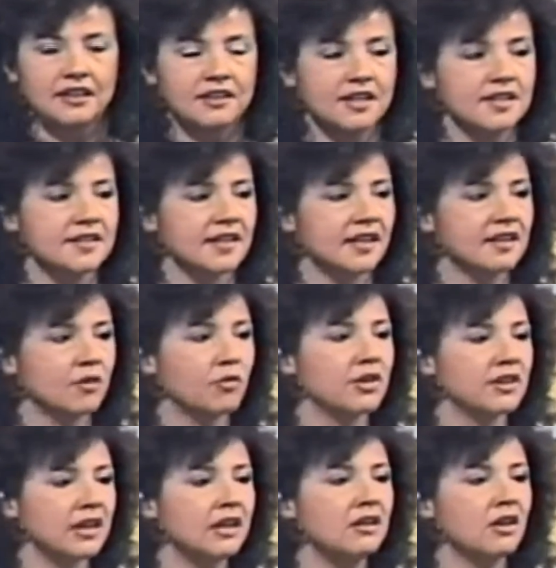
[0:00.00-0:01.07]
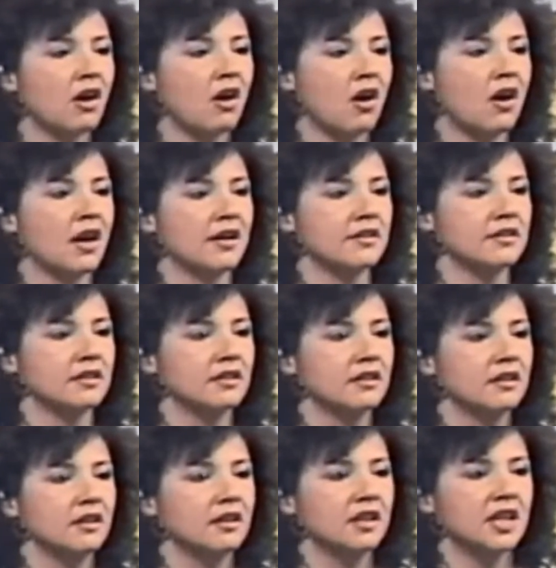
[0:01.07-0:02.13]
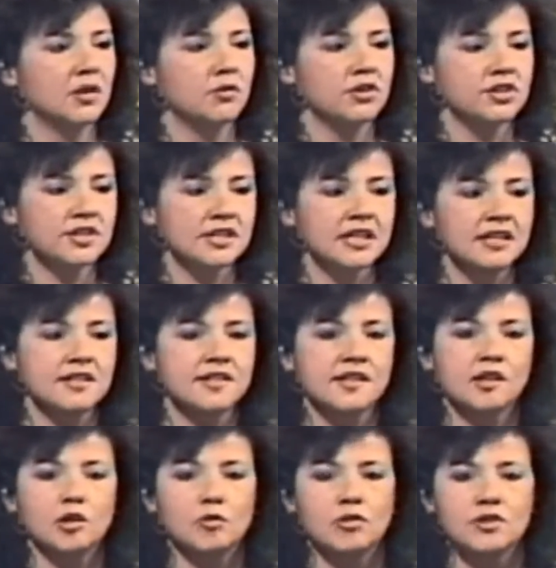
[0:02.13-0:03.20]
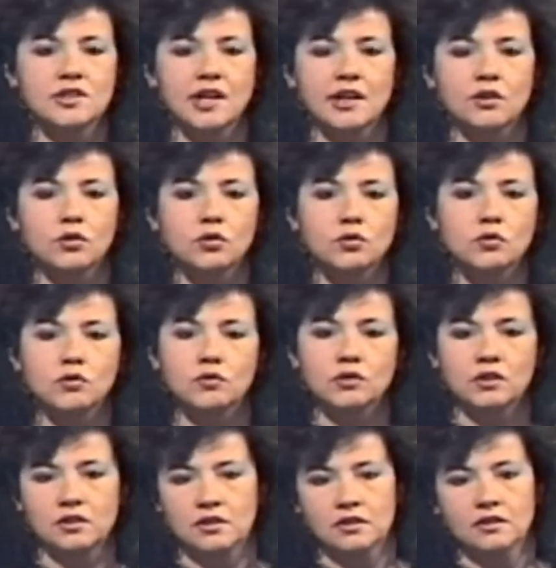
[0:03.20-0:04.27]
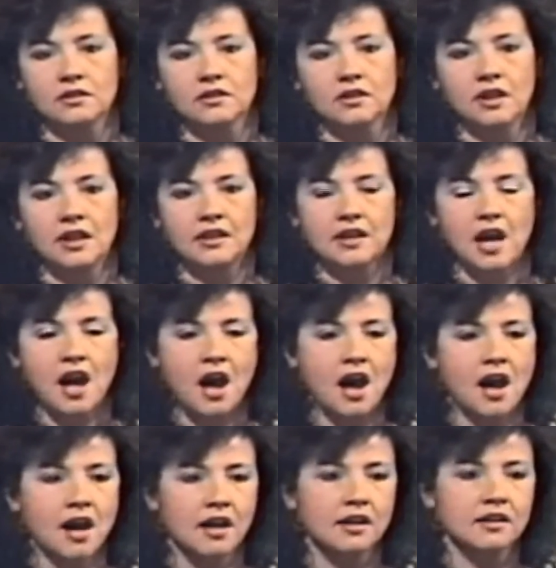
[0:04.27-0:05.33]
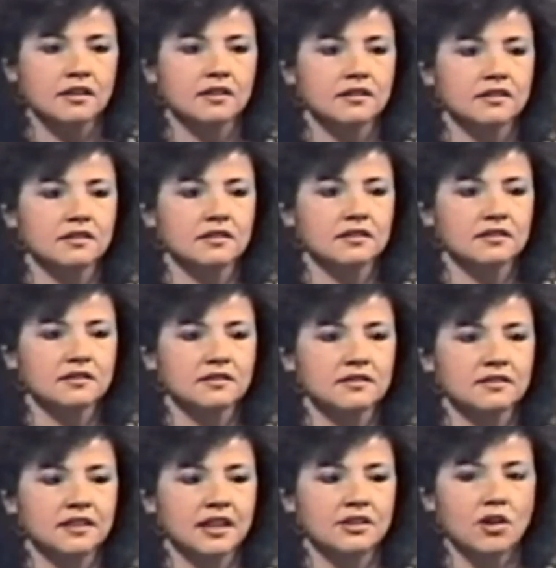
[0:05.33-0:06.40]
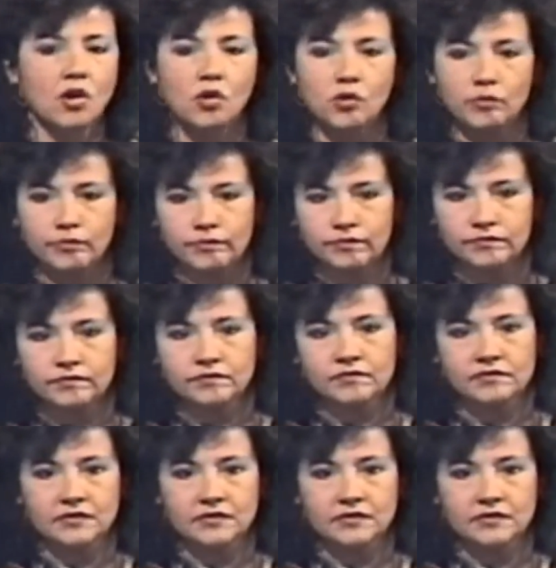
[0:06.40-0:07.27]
And it is said that within the heart there were seed syllables like hum and ah and om.